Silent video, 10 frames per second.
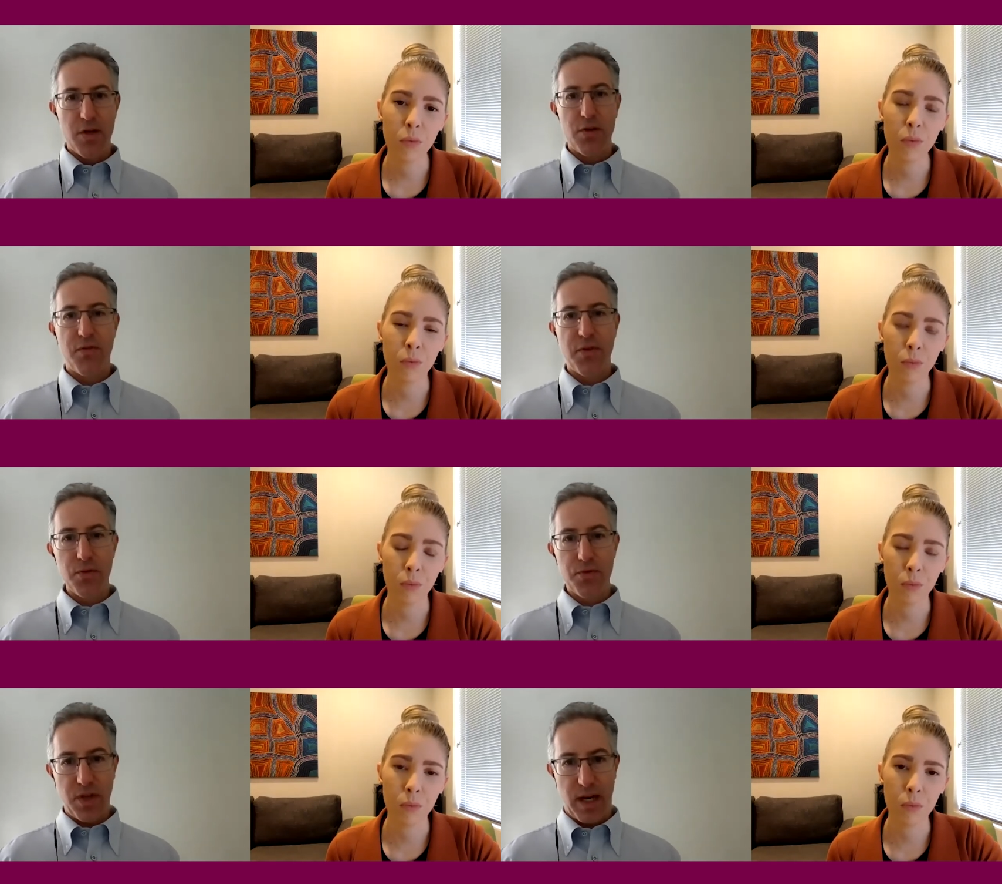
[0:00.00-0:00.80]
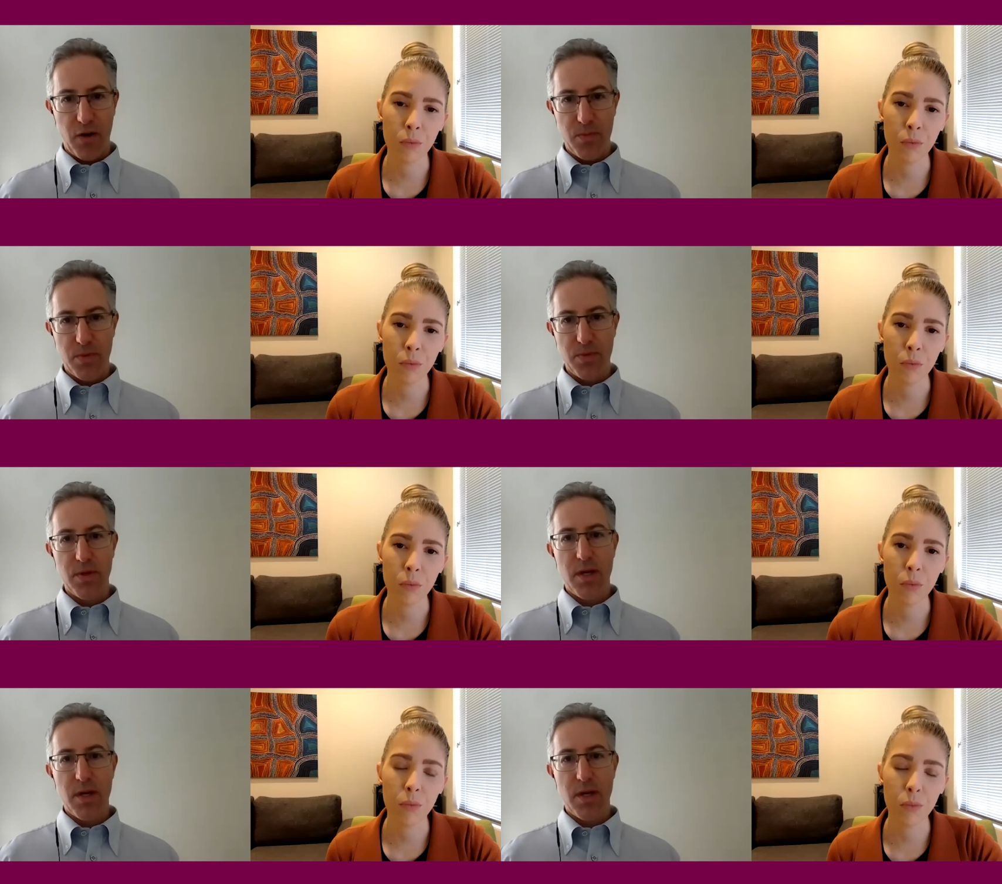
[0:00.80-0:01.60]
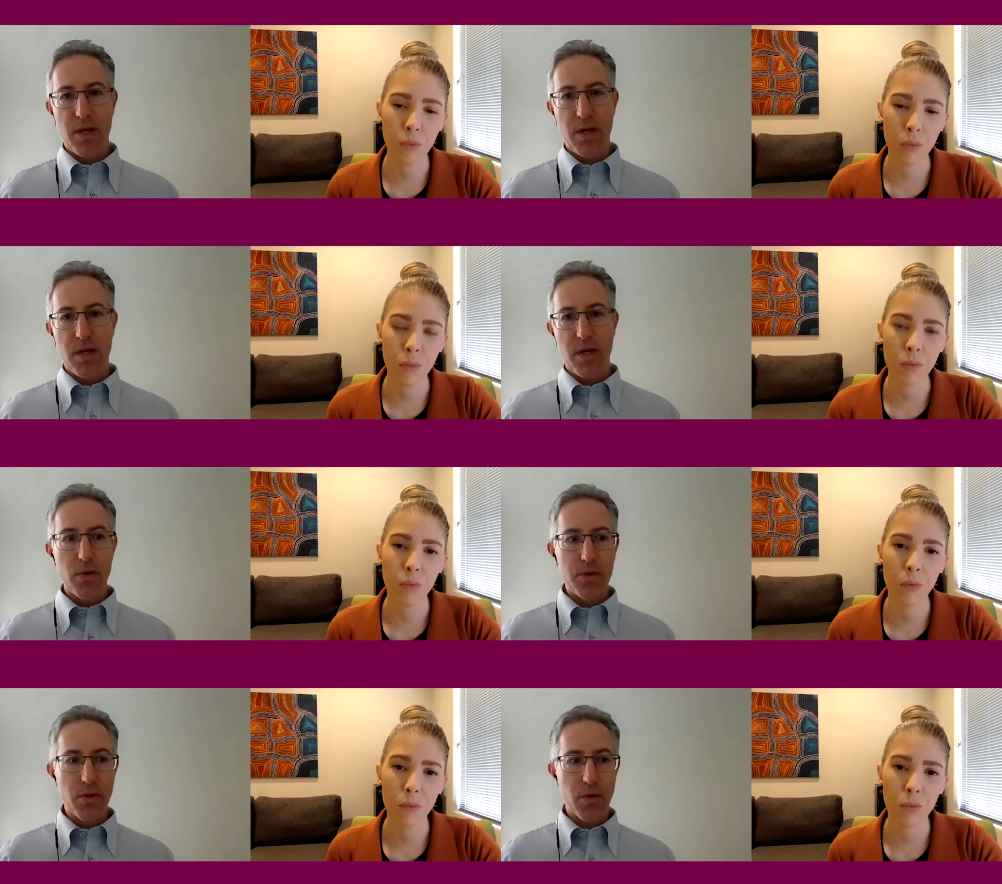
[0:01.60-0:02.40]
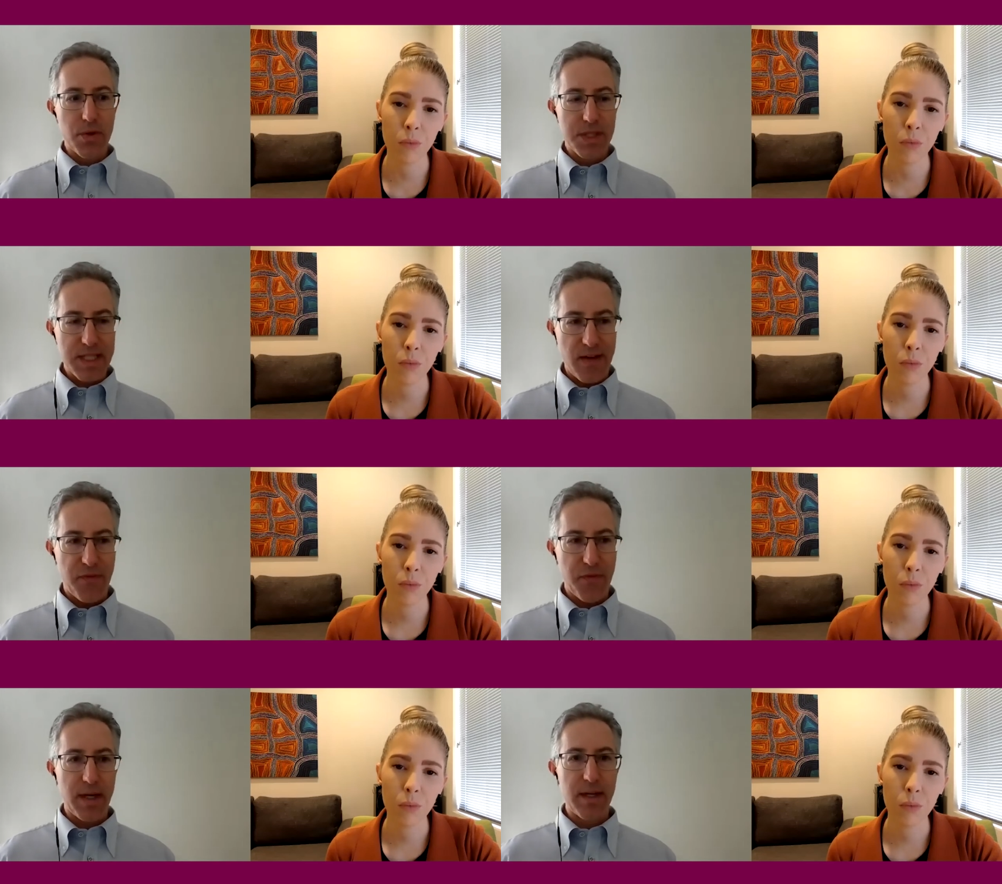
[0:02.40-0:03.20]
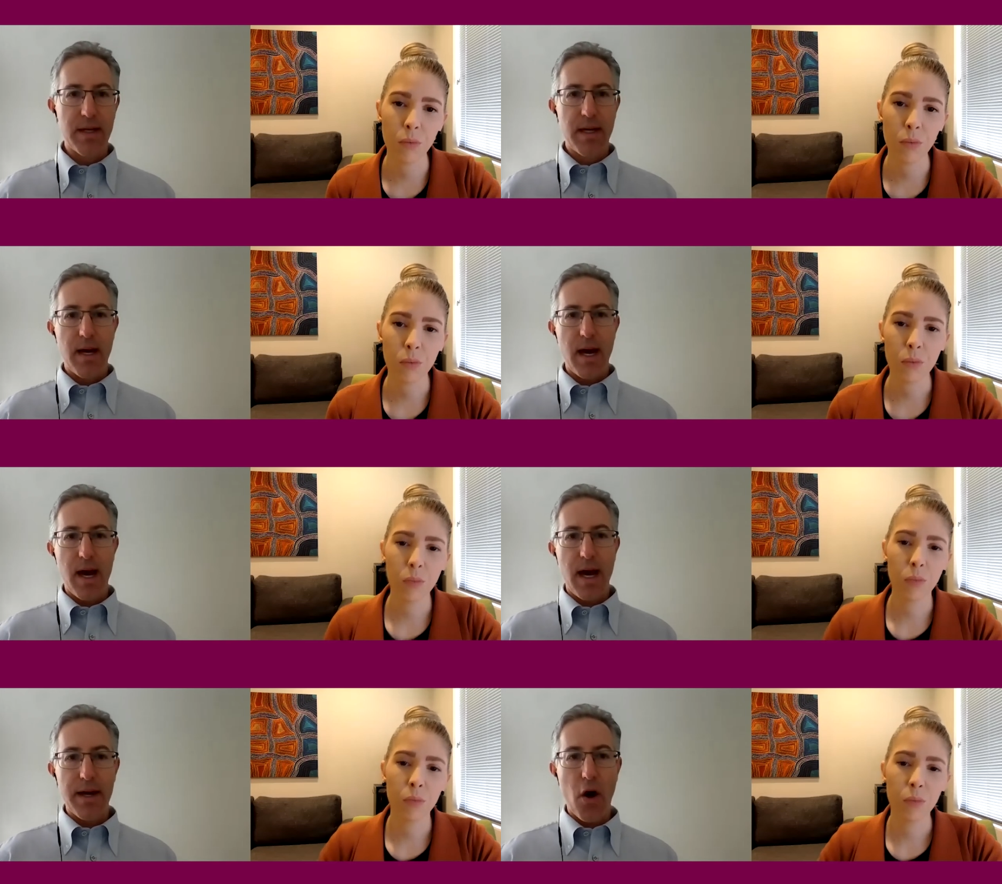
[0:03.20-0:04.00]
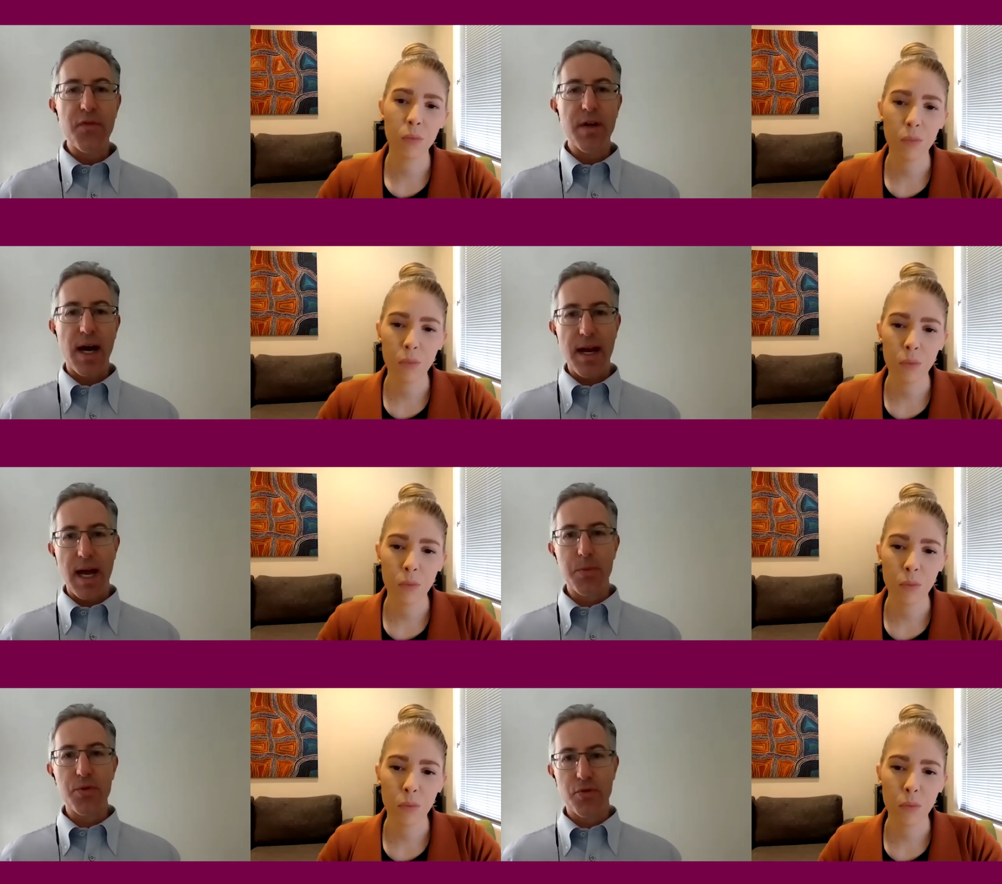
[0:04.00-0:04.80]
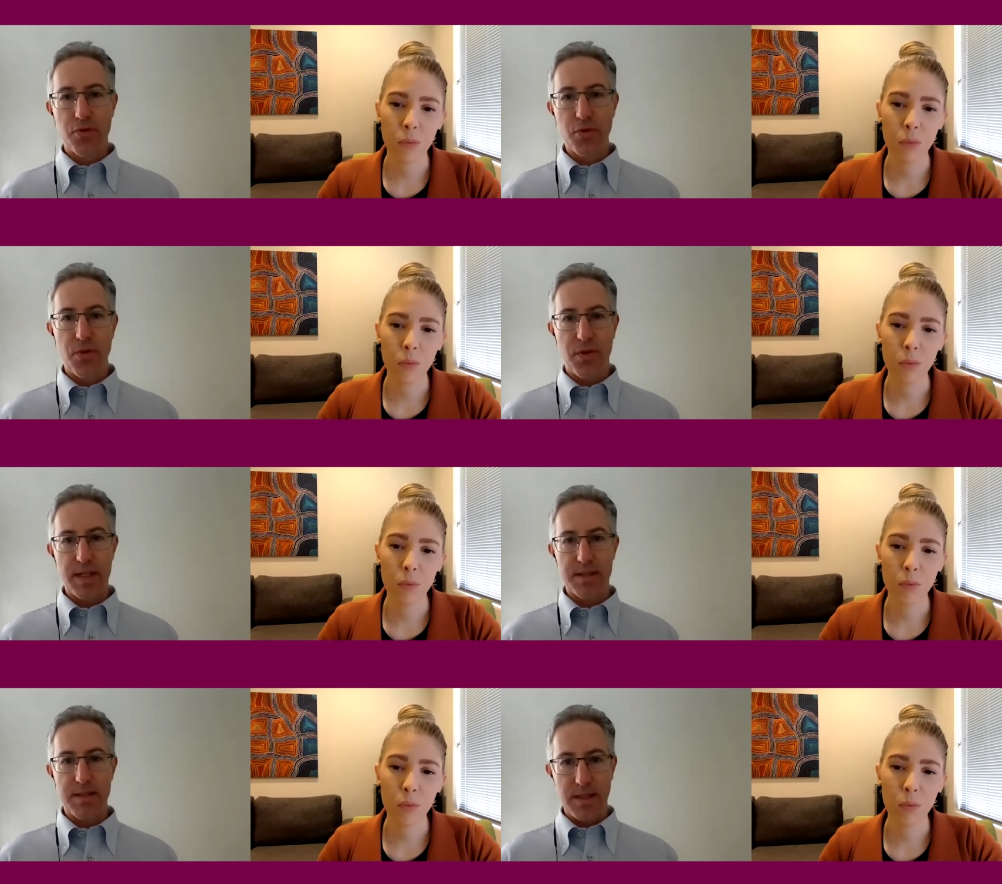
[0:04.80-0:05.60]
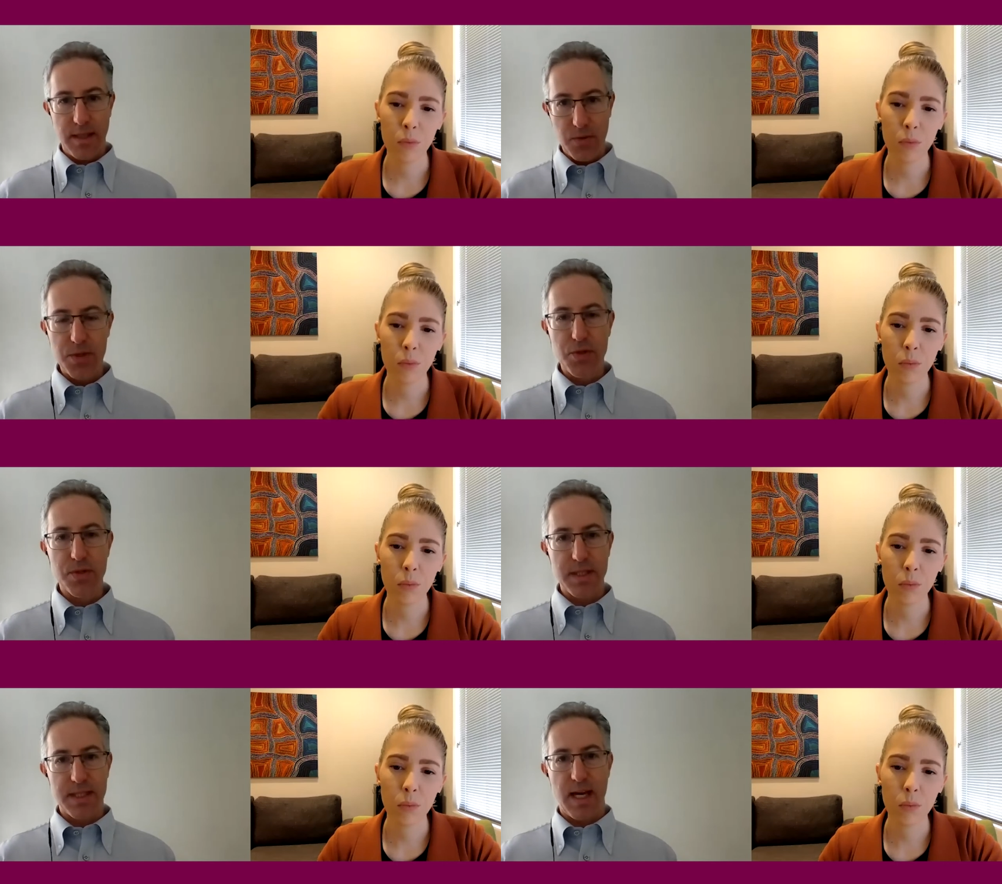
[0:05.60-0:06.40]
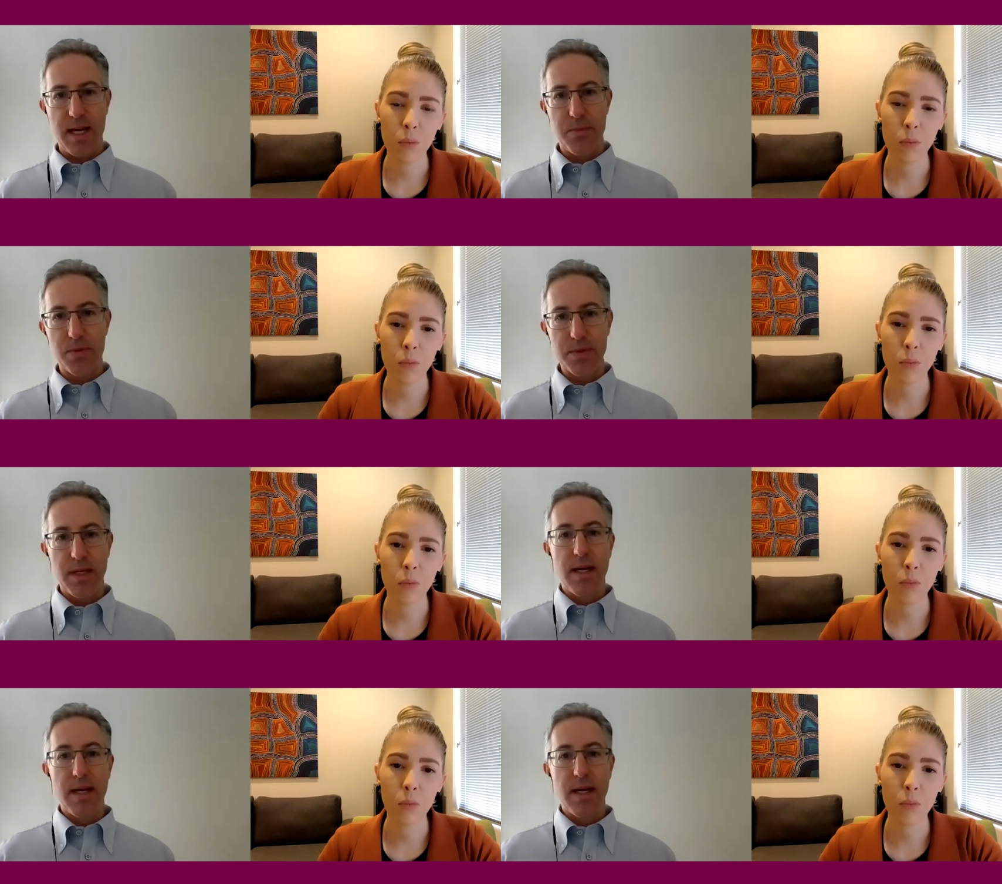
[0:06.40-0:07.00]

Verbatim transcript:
Speaker 1: You mm. feel terrible. Mm-hmm. You're you're suffering uh, and often unable to do things. In other words, you're disabled.